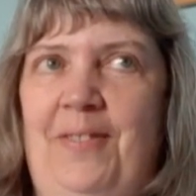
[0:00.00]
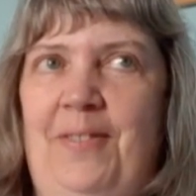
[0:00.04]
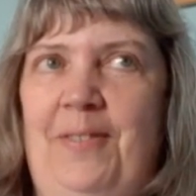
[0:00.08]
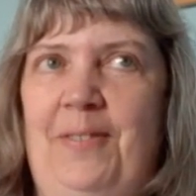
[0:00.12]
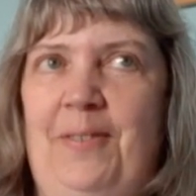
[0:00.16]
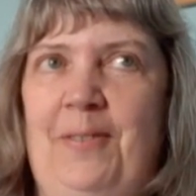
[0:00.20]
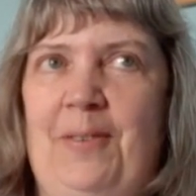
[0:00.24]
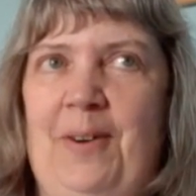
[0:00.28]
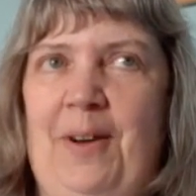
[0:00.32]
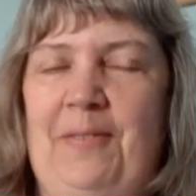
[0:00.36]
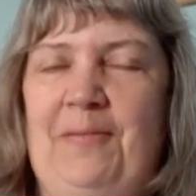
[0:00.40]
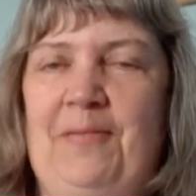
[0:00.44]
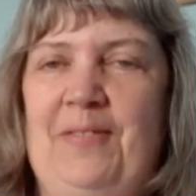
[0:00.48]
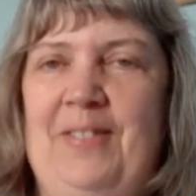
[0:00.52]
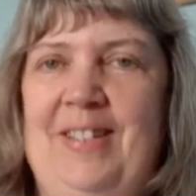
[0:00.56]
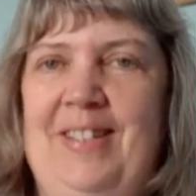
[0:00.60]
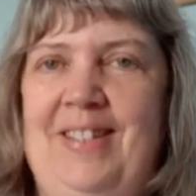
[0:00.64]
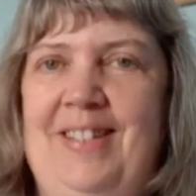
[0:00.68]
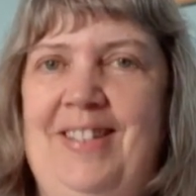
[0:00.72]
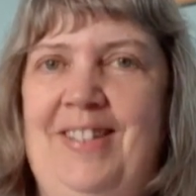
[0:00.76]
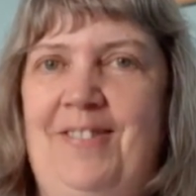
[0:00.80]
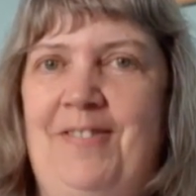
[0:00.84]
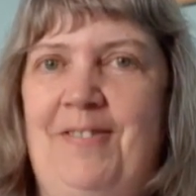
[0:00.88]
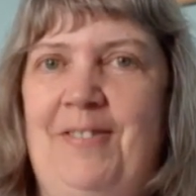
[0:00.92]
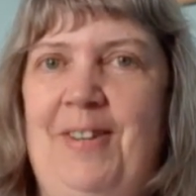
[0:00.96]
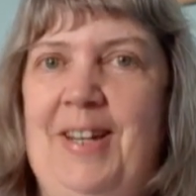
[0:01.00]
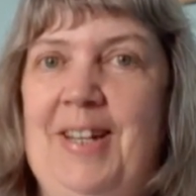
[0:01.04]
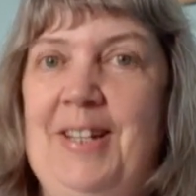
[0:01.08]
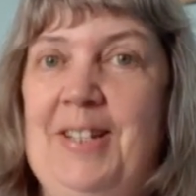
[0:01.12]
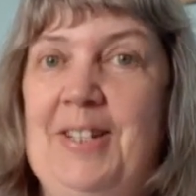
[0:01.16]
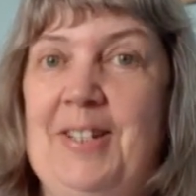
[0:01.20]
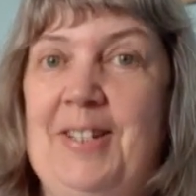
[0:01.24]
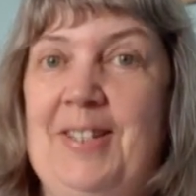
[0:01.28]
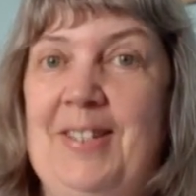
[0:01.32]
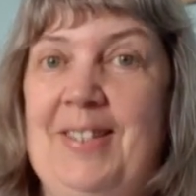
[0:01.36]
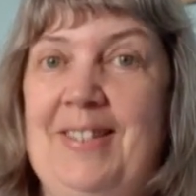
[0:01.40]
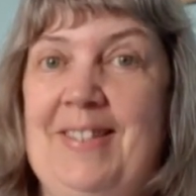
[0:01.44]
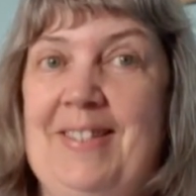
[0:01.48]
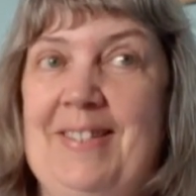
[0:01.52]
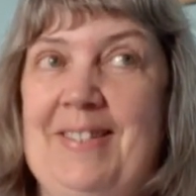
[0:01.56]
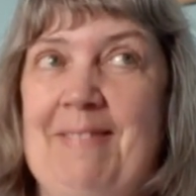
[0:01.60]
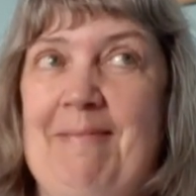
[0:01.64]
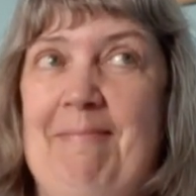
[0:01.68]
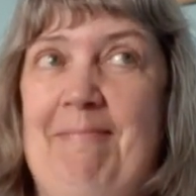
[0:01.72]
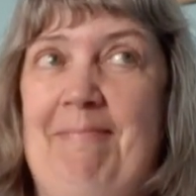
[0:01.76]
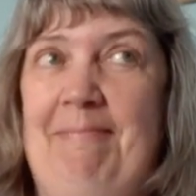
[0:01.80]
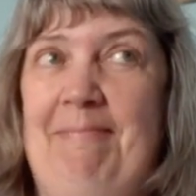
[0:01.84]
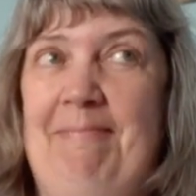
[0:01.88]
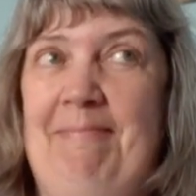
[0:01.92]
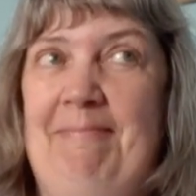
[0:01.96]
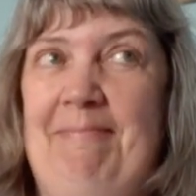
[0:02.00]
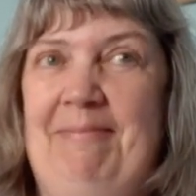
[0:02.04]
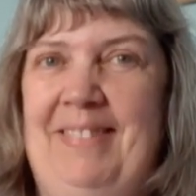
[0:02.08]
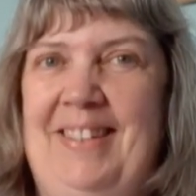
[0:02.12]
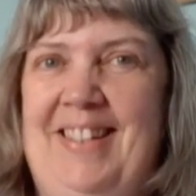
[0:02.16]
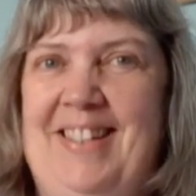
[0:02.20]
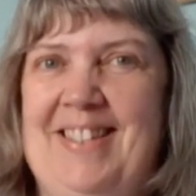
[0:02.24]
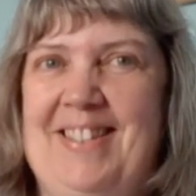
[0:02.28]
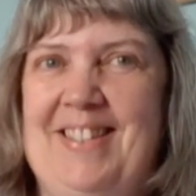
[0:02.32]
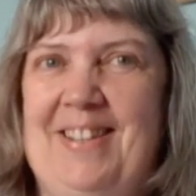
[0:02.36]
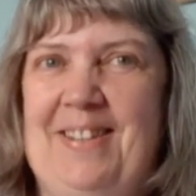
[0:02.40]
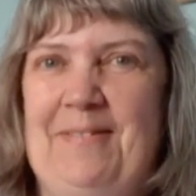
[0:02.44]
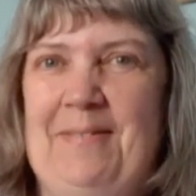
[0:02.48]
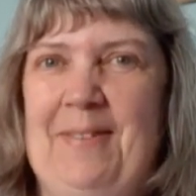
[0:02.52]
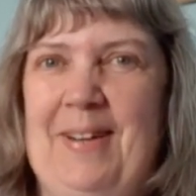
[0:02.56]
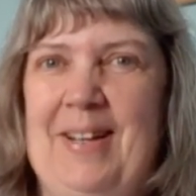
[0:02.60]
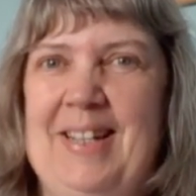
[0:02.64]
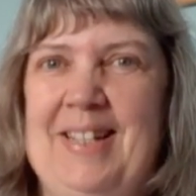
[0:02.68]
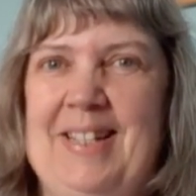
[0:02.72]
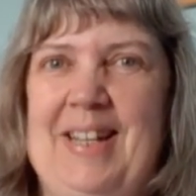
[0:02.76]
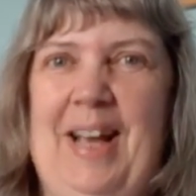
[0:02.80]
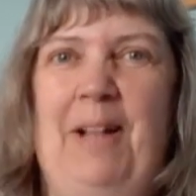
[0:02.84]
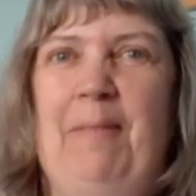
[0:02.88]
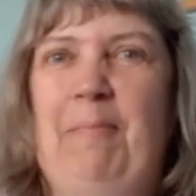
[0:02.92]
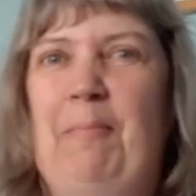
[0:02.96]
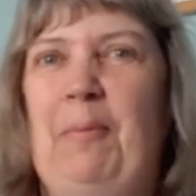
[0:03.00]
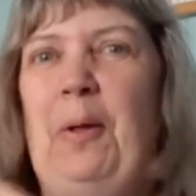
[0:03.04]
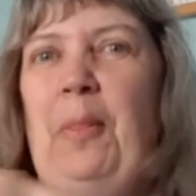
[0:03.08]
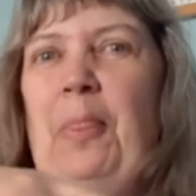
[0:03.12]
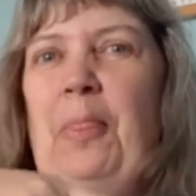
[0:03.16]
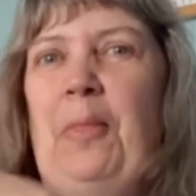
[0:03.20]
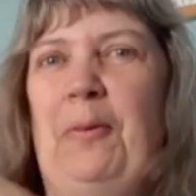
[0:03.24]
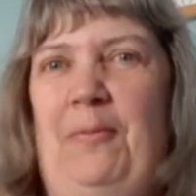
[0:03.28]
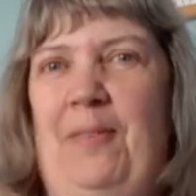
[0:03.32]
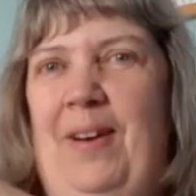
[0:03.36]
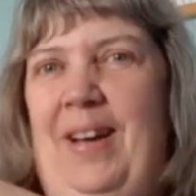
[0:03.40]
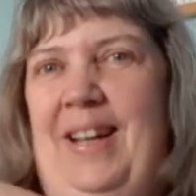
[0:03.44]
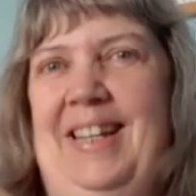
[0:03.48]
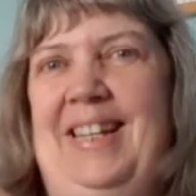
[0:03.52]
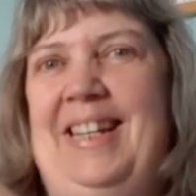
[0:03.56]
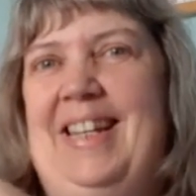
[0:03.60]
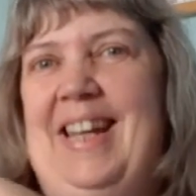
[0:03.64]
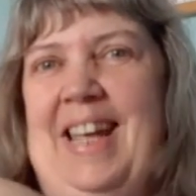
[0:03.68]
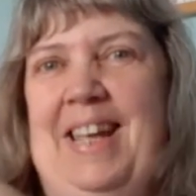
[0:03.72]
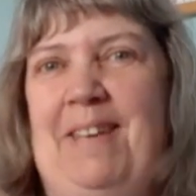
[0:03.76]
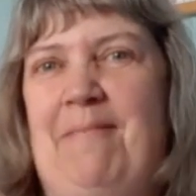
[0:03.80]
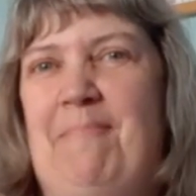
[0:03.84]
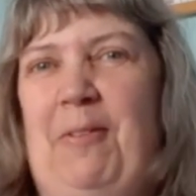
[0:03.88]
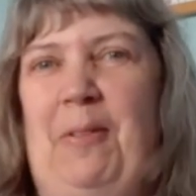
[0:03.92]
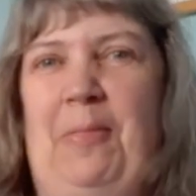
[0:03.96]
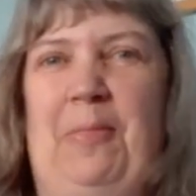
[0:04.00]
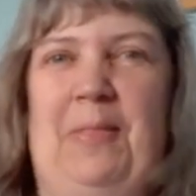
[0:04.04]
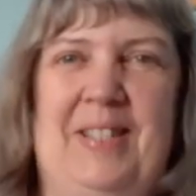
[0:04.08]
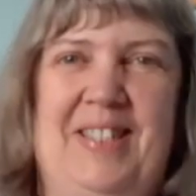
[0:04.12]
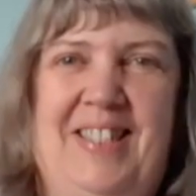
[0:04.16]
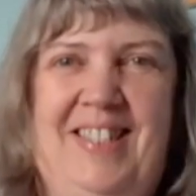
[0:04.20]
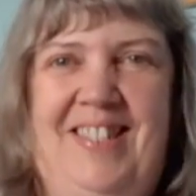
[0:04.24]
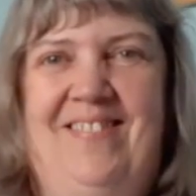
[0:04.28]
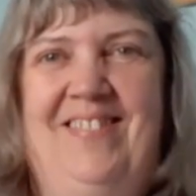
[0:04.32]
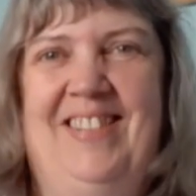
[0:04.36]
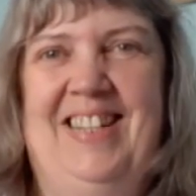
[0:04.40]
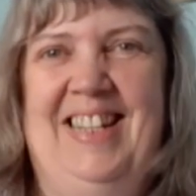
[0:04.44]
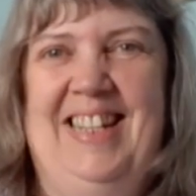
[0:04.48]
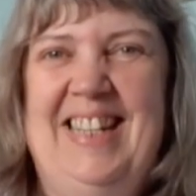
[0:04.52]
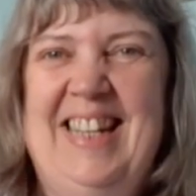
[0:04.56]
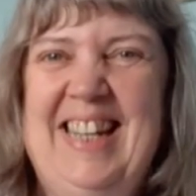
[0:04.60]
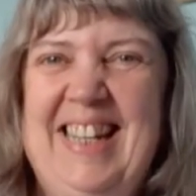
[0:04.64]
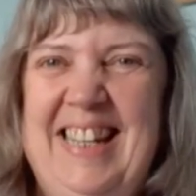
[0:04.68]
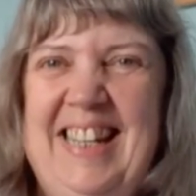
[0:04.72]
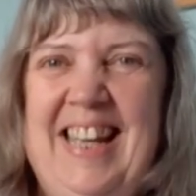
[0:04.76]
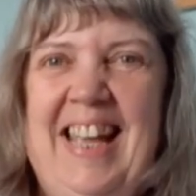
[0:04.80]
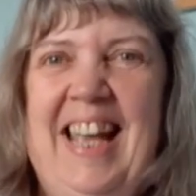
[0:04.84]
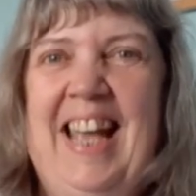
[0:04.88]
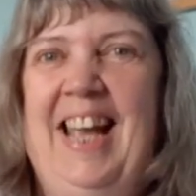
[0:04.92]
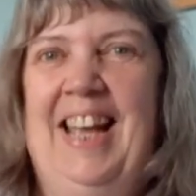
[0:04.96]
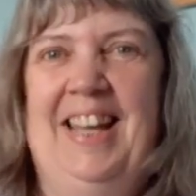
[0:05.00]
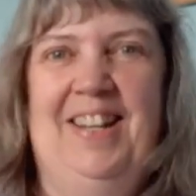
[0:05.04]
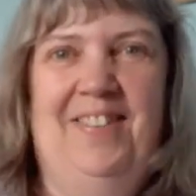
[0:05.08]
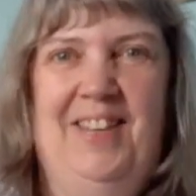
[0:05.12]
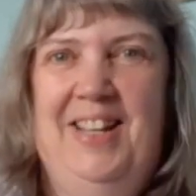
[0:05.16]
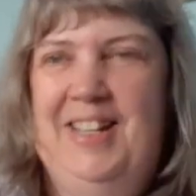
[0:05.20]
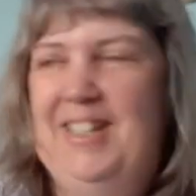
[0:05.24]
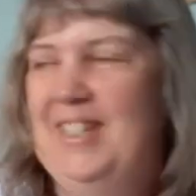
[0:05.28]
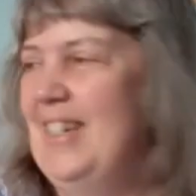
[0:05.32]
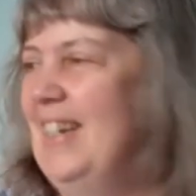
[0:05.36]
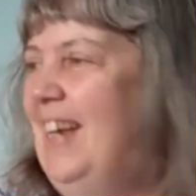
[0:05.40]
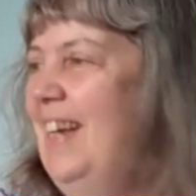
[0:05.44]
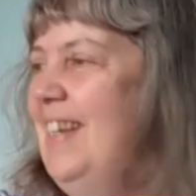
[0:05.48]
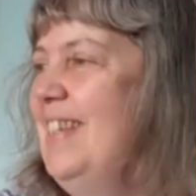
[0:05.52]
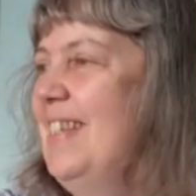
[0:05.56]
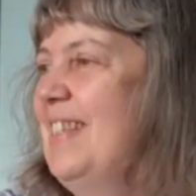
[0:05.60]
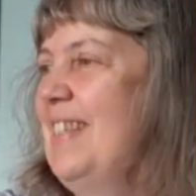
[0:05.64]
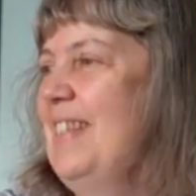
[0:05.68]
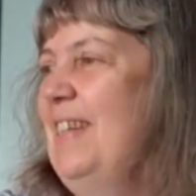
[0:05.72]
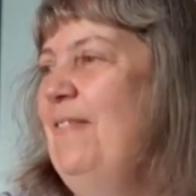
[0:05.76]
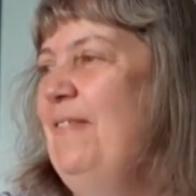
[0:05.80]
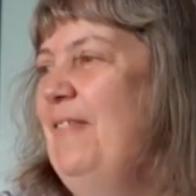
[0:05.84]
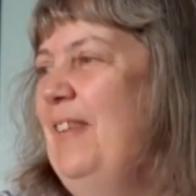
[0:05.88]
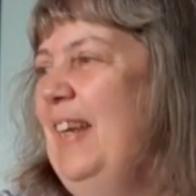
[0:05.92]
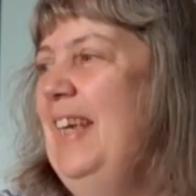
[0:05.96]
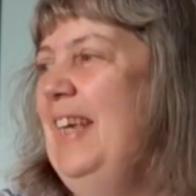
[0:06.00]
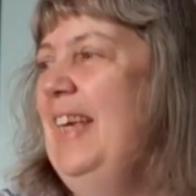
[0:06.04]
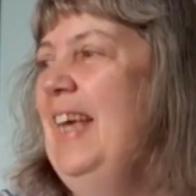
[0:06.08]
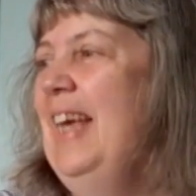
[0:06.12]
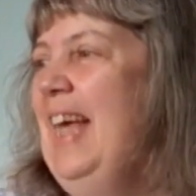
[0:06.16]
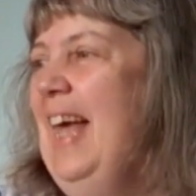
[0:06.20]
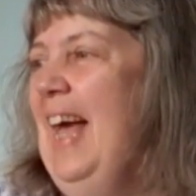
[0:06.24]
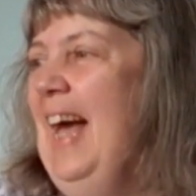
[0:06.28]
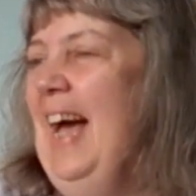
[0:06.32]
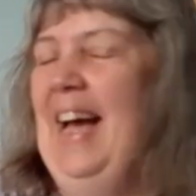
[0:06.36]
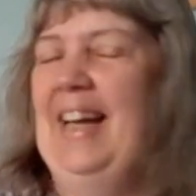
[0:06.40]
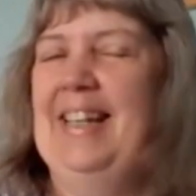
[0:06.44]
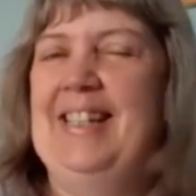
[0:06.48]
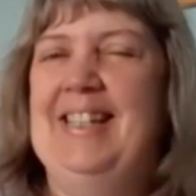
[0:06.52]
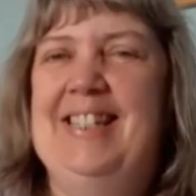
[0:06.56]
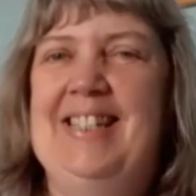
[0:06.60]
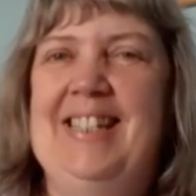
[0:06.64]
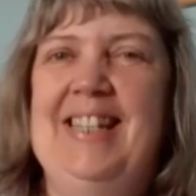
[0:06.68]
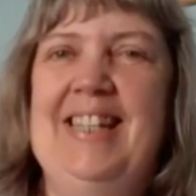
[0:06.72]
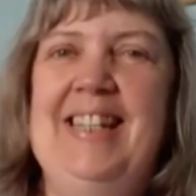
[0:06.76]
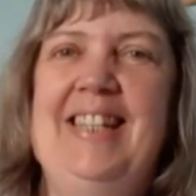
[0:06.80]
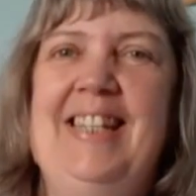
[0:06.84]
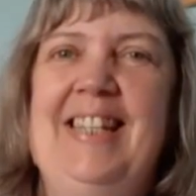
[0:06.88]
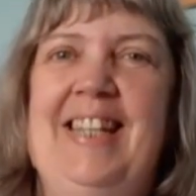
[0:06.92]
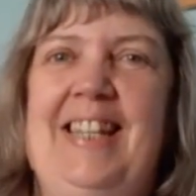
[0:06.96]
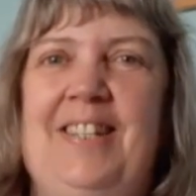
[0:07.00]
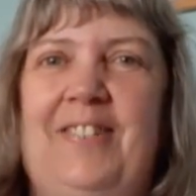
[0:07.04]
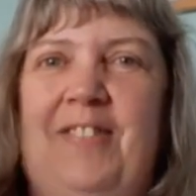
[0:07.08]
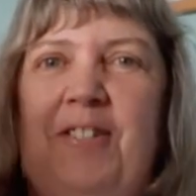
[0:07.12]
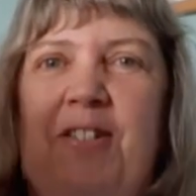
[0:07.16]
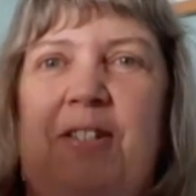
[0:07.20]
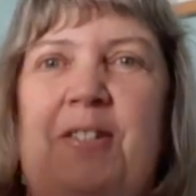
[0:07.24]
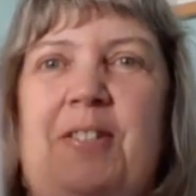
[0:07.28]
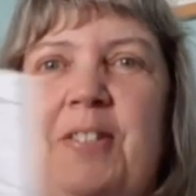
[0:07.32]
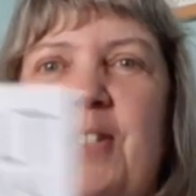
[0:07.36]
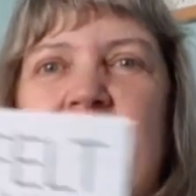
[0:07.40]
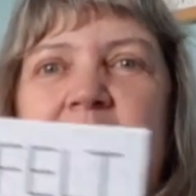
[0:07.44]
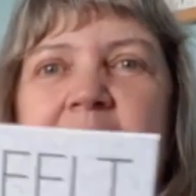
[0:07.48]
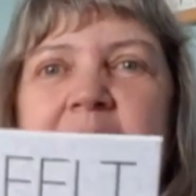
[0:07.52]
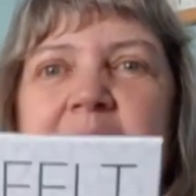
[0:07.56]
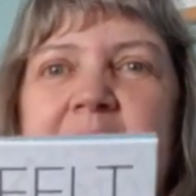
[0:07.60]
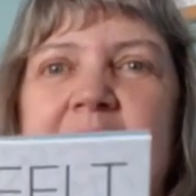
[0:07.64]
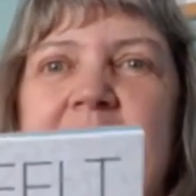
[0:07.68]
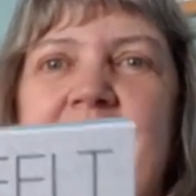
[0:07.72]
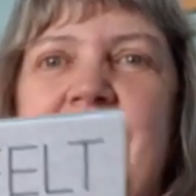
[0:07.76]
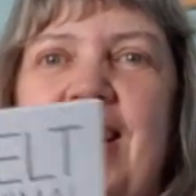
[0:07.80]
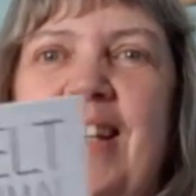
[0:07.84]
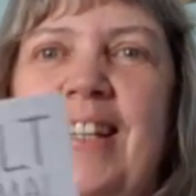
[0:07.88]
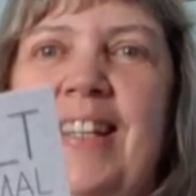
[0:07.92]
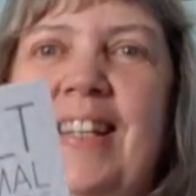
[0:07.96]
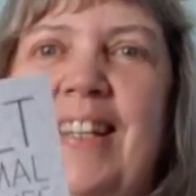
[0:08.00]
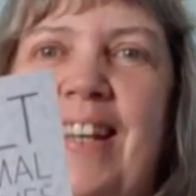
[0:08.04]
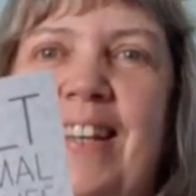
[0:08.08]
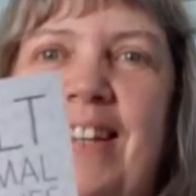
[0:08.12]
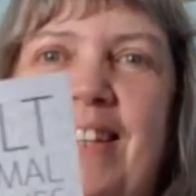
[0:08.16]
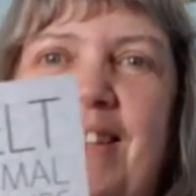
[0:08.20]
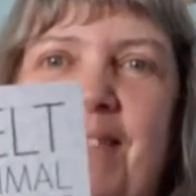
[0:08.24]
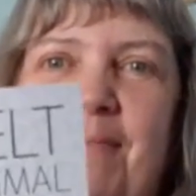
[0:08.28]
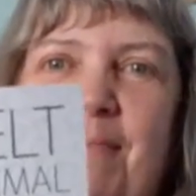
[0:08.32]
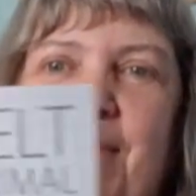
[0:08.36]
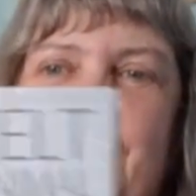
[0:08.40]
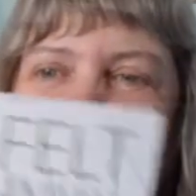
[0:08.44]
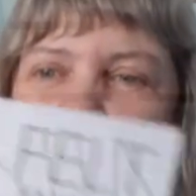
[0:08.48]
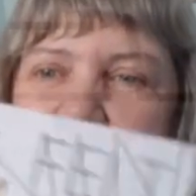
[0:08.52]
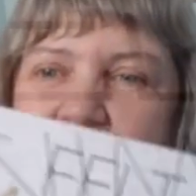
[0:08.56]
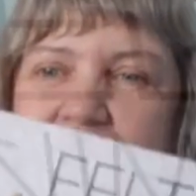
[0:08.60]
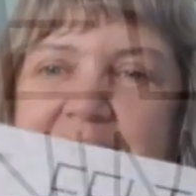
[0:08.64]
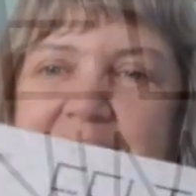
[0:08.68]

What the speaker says: Crafty Creations. Is that right? I'll put the right name on the screen. Anyway, Jeanette is lovely, and she introduced me to